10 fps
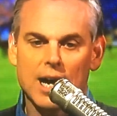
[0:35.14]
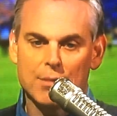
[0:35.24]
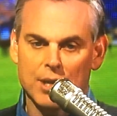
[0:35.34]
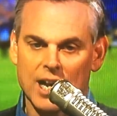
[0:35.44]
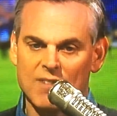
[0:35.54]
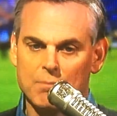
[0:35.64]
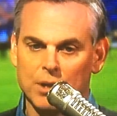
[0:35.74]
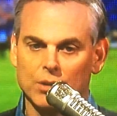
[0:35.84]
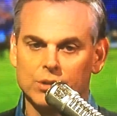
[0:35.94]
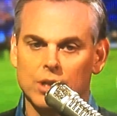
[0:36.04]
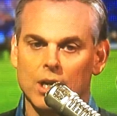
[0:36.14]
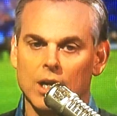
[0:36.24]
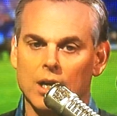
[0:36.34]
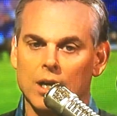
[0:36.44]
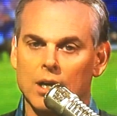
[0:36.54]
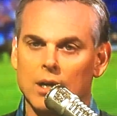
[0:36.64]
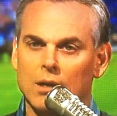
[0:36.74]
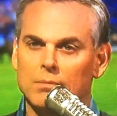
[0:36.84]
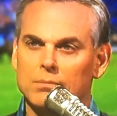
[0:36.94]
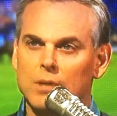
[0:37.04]
I think I built
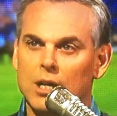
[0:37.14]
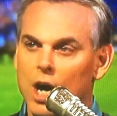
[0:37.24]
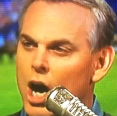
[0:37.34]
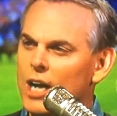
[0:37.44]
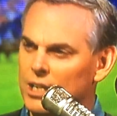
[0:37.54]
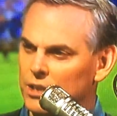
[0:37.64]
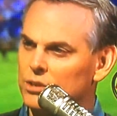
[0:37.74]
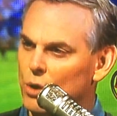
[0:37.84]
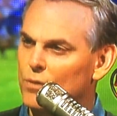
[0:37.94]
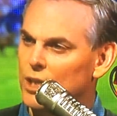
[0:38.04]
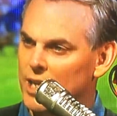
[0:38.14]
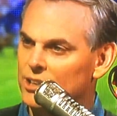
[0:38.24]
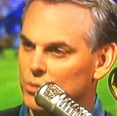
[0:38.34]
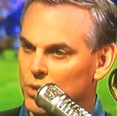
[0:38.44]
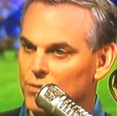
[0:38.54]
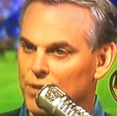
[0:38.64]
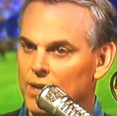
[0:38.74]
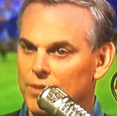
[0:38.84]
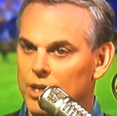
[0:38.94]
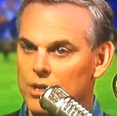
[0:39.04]
an audience over the last
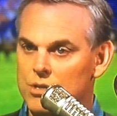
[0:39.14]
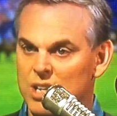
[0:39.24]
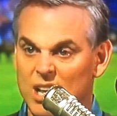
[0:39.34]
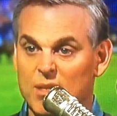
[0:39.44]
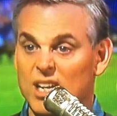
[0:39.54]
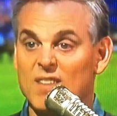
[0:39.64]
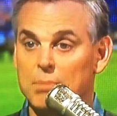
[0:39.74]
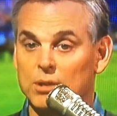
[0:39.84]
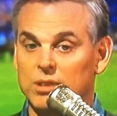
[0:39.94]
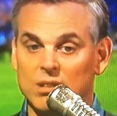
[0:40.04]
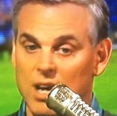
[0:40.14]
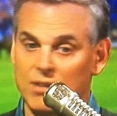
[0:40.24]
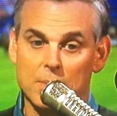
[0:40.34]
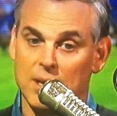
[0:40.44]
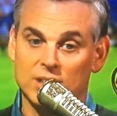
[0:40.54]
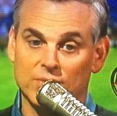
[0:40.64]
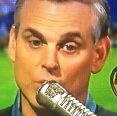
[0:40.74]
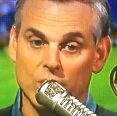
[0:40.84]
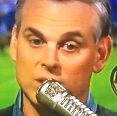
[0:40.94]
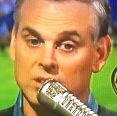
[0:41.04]
25 years, and I think I built it not on the best
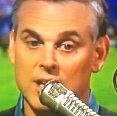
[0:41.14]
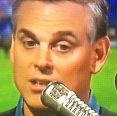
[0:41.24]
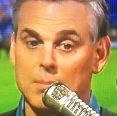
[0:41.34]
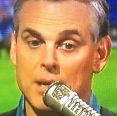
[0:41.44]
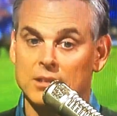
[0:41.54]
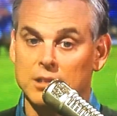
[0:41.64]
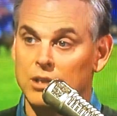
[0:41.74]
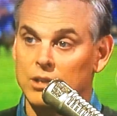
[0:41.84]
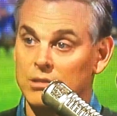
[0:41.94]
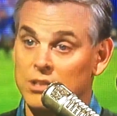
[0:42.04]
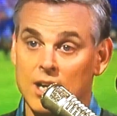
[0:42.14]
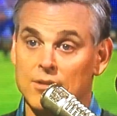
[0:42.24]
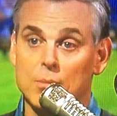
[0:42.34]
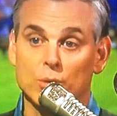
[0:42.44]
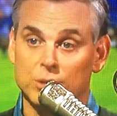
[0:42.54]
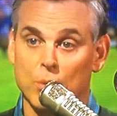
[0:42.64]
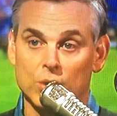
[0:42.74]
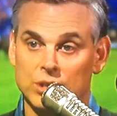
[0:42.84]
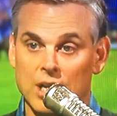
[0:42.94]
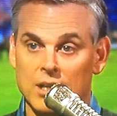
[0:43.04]
voice, not on the best look, not on the most
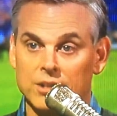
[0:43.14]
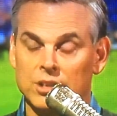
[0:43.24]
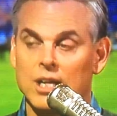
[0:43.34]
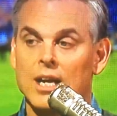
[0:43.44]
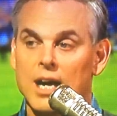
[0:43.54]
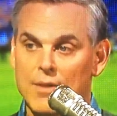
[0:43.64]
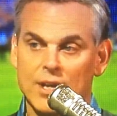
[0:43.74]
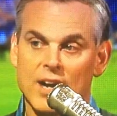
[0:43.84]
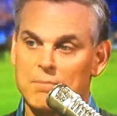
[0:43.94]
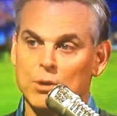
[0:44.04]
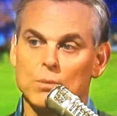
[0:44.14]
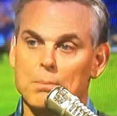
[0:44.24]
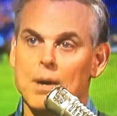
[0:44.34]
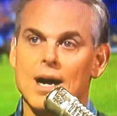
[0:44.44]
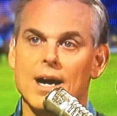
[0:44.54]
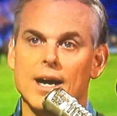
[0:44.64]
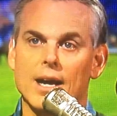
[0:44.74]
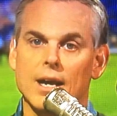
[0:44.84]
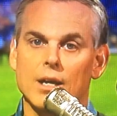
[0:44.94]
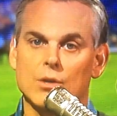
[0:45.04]
sports knowledge. I think I built
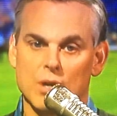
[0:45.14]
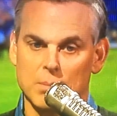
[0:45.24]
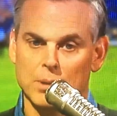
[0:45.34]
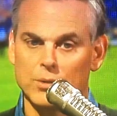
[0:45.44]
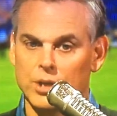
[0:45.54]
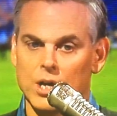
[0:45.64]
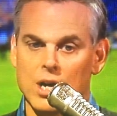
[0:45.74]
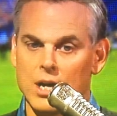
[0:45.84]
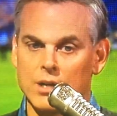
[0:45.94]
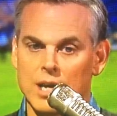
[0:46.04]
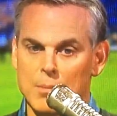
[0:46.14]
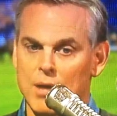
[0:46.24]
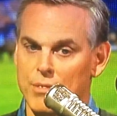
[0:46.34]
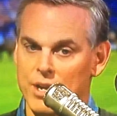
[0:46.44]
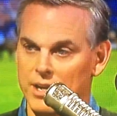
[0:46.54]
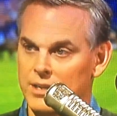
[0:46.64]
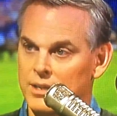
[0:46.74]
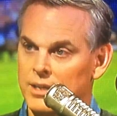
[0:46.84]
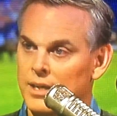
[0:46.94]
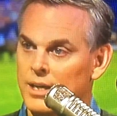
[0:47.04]
my credibility on I'm authentic.